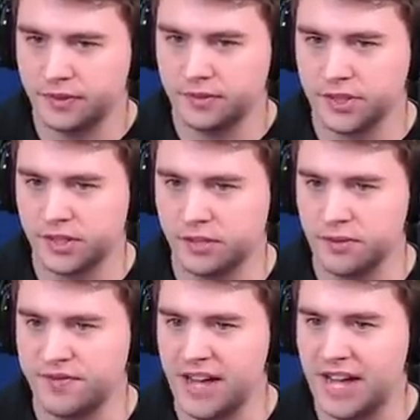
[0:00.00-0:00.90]
This is going to be
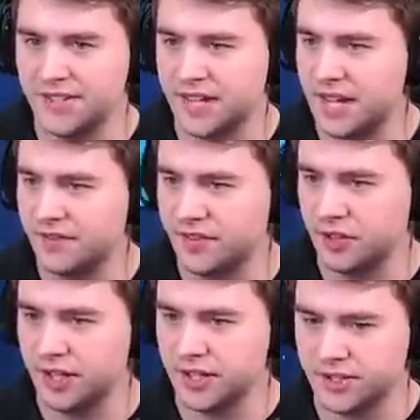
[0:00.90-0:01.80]
fast and
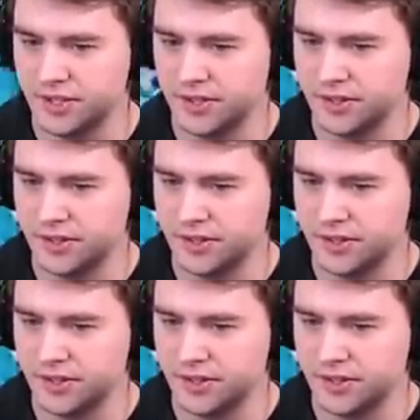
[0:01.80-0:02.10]
furious.